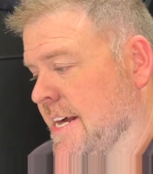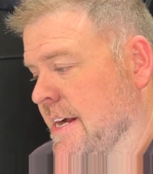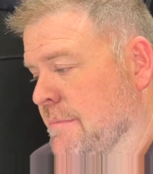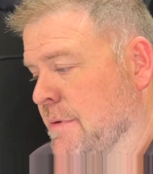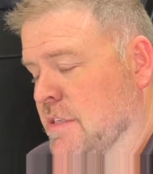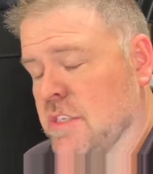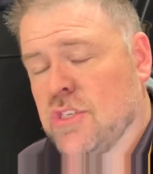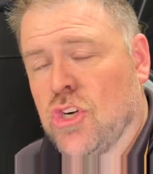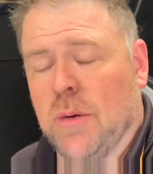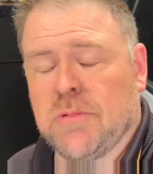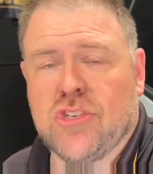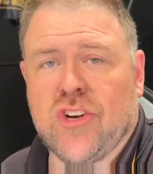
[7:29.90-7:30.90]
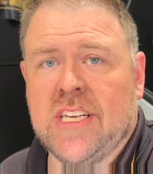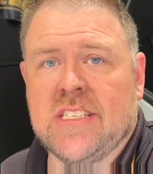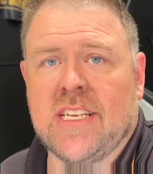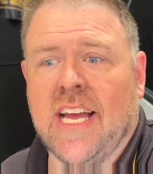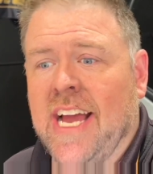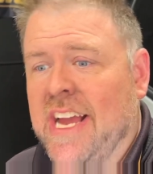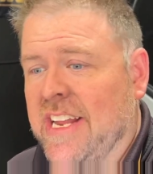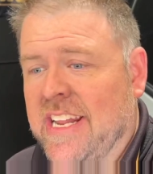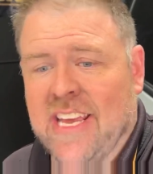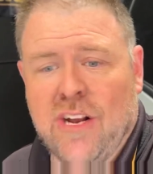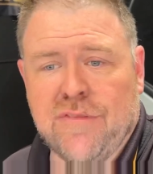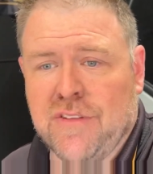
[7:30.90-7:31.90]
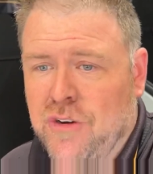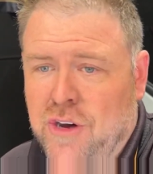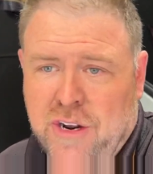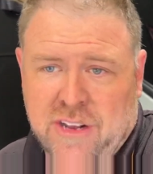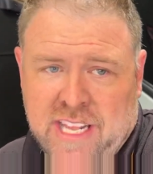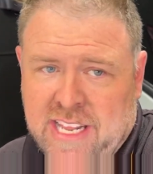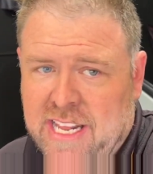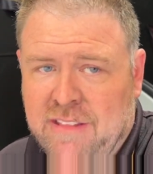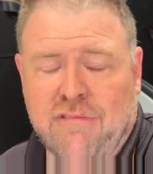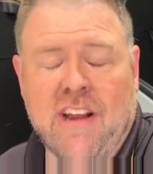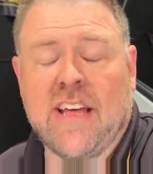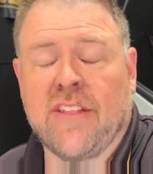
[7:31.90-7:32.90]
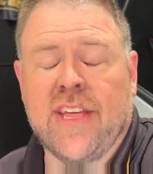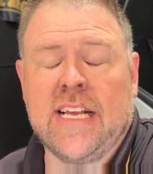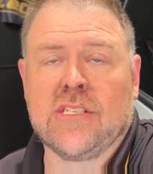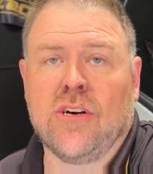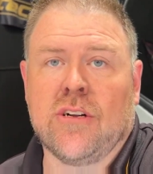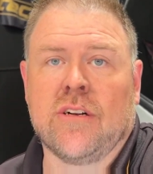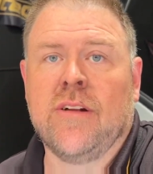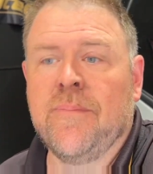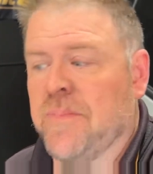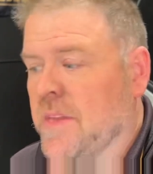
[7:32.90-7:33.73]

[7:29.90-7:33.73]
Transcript: But just time constraints today. I need to get off the dyno, I need to get 3 other things on.